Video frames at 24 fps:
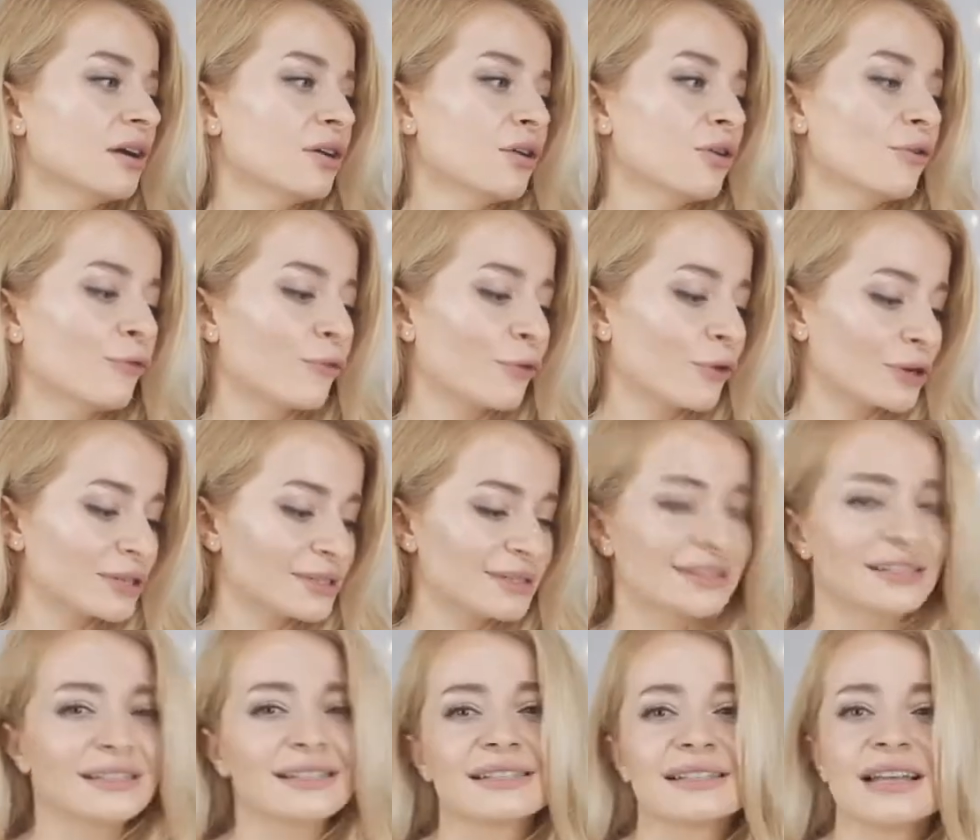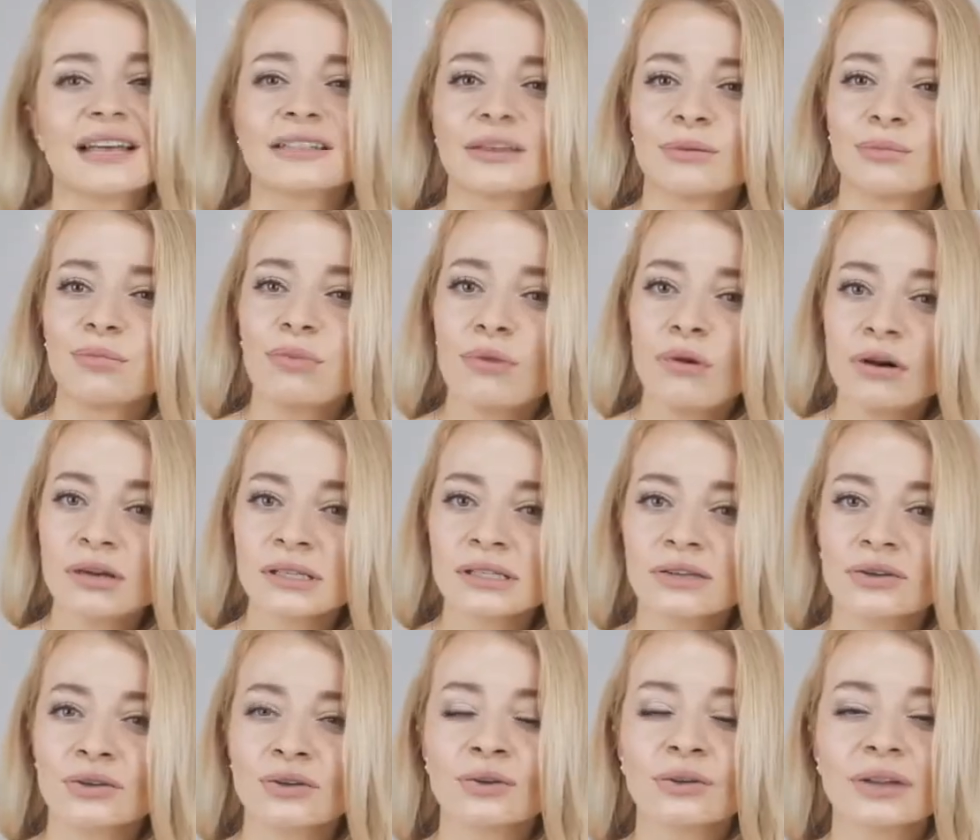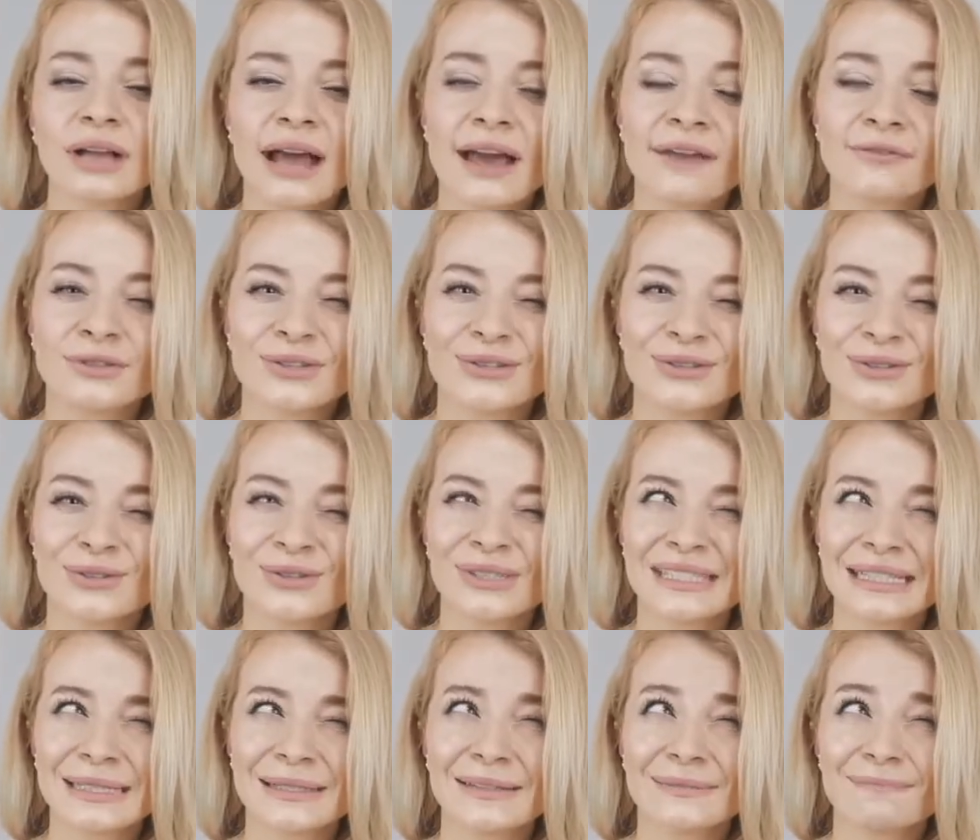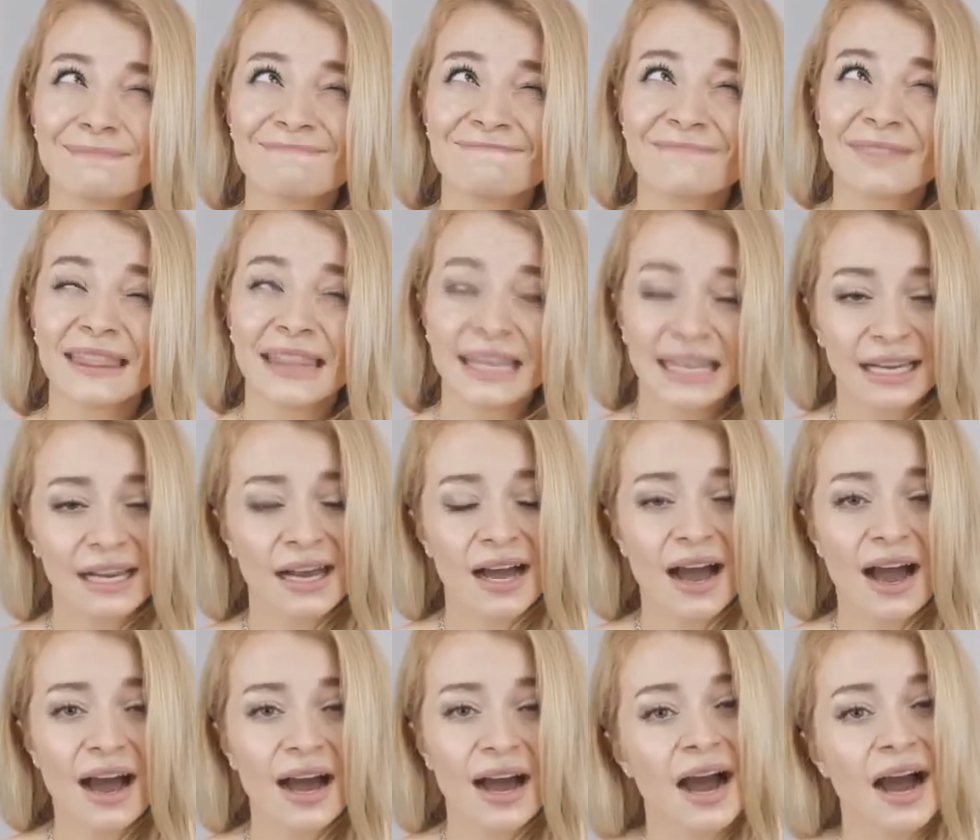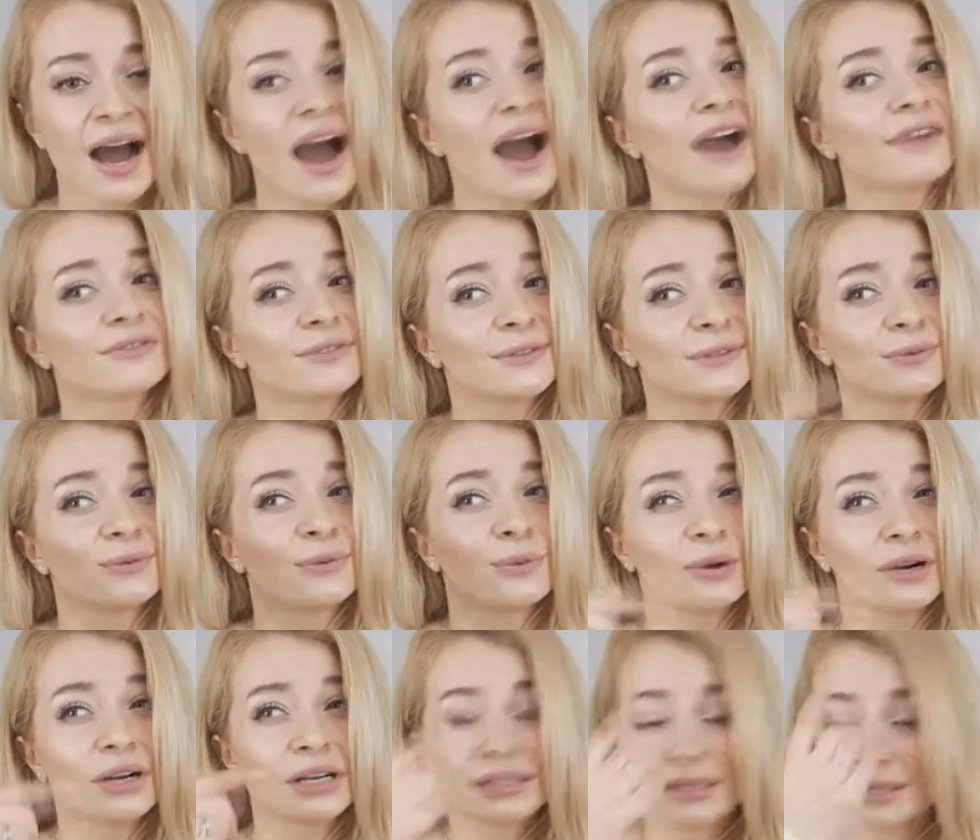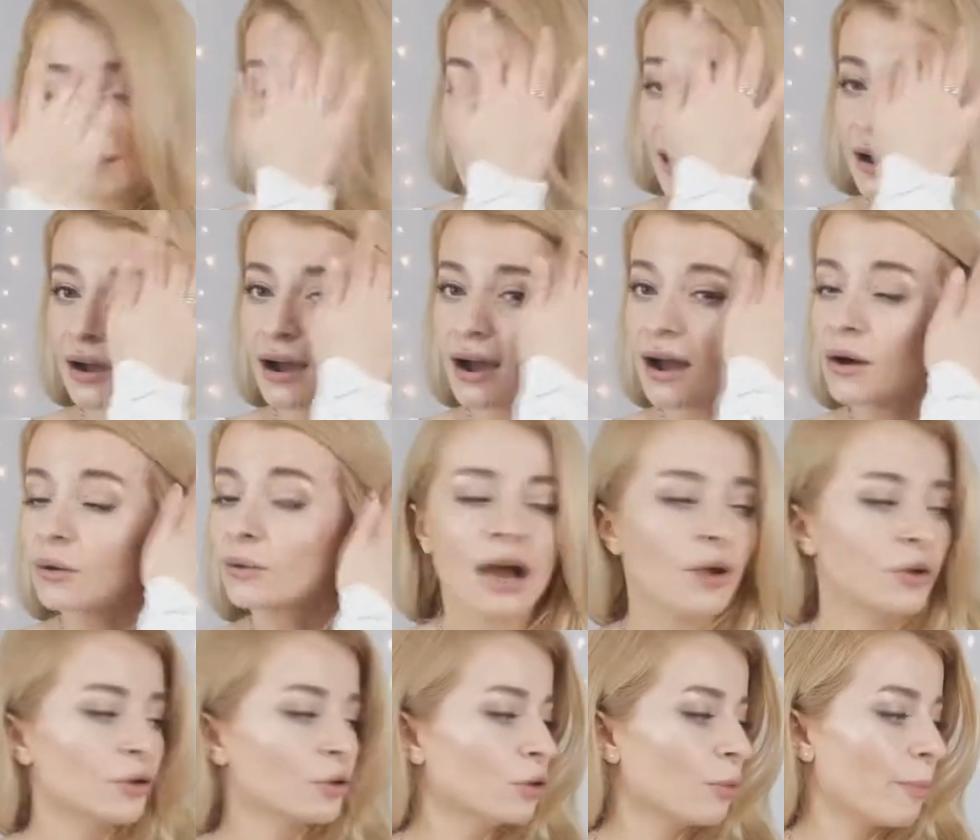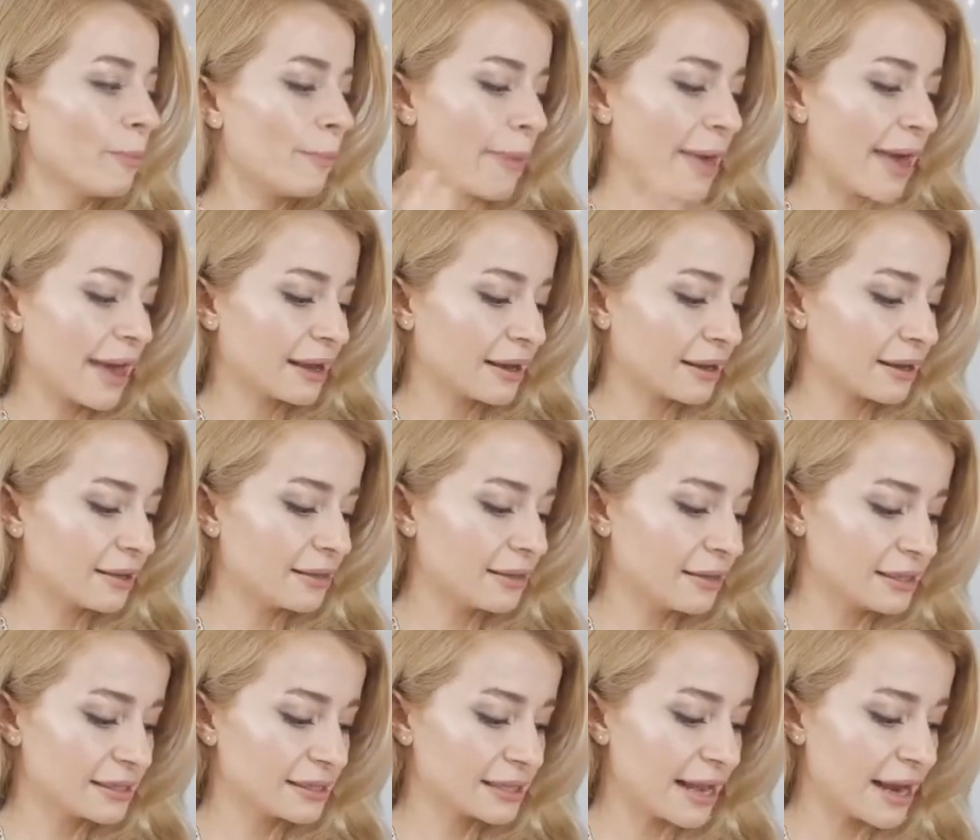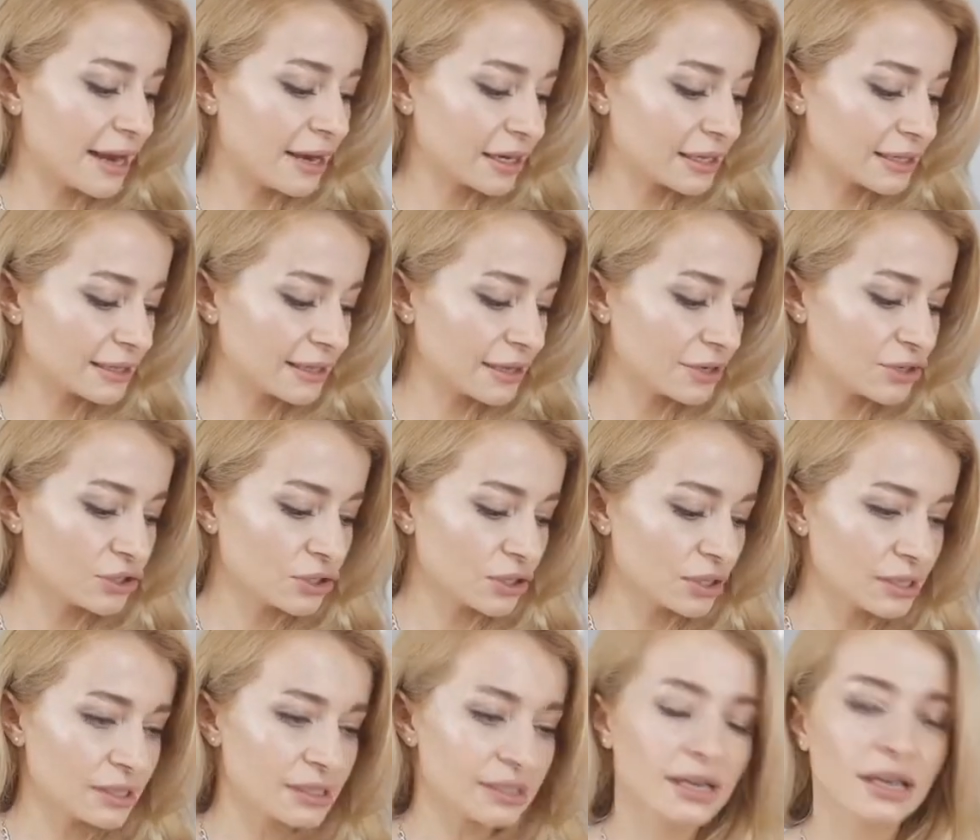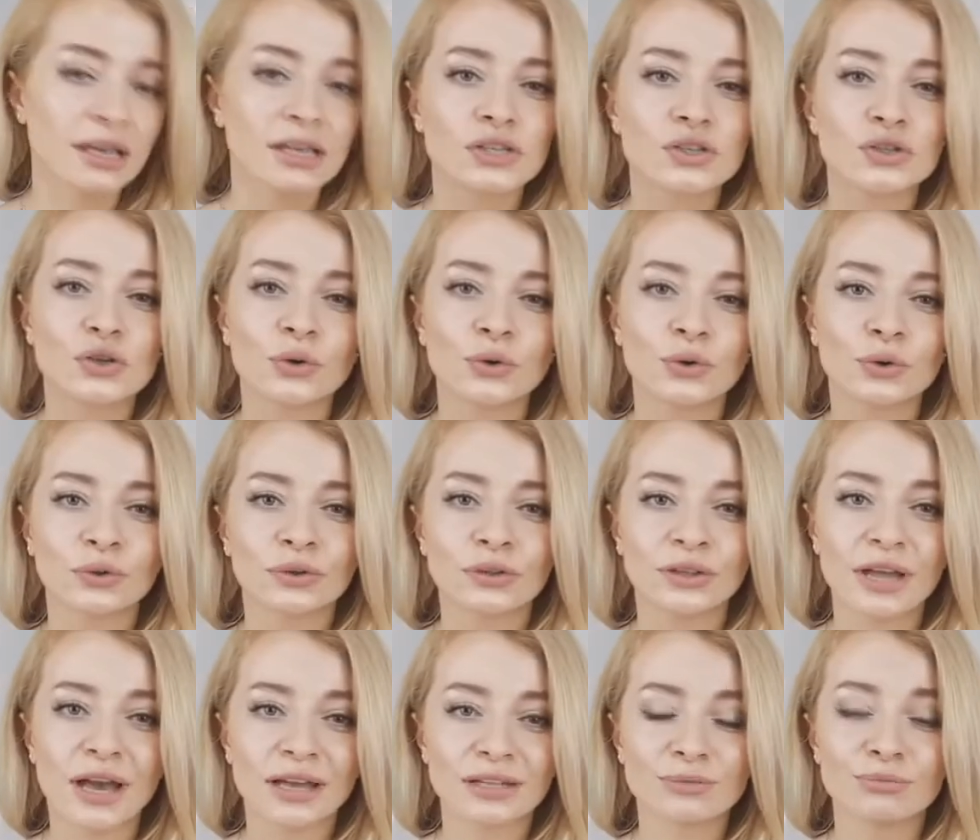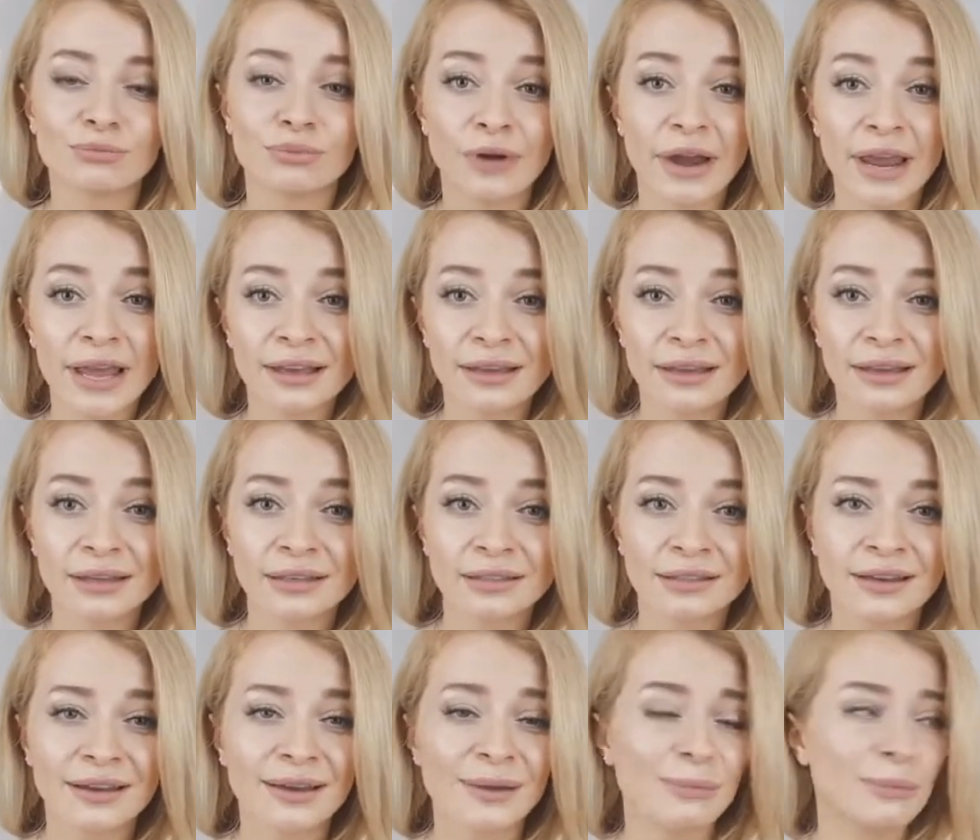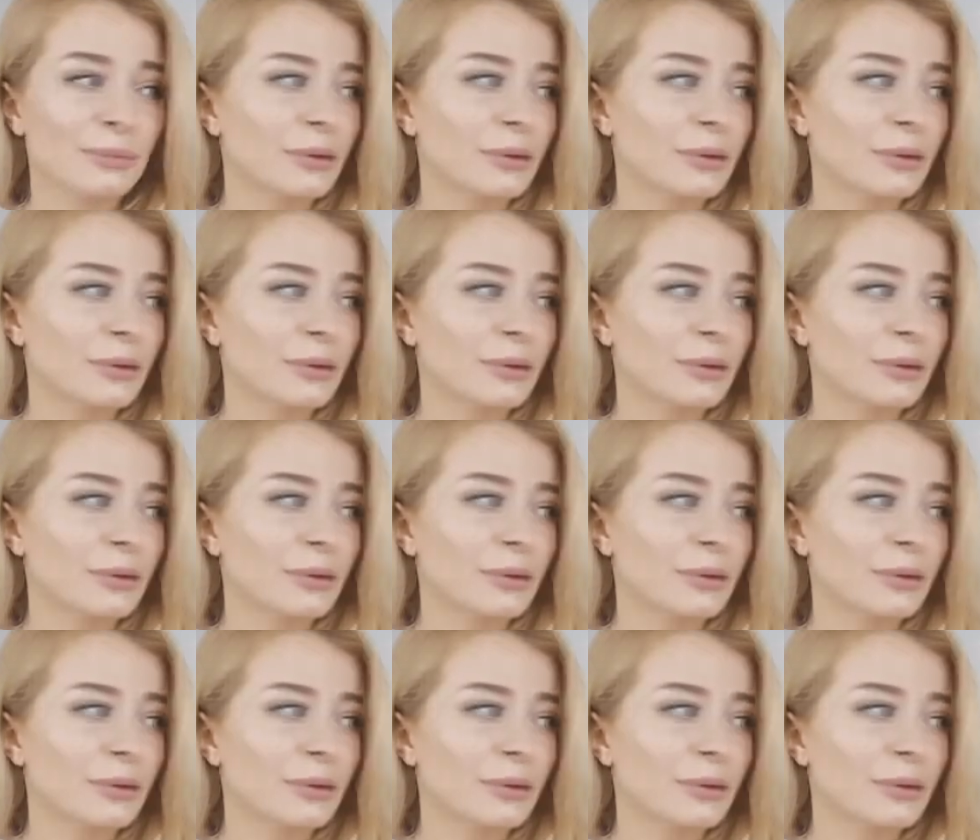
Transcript: Of course, this is not a box, so you'll have to think afterwards how you'll pack these hair extensions so you'll not break it.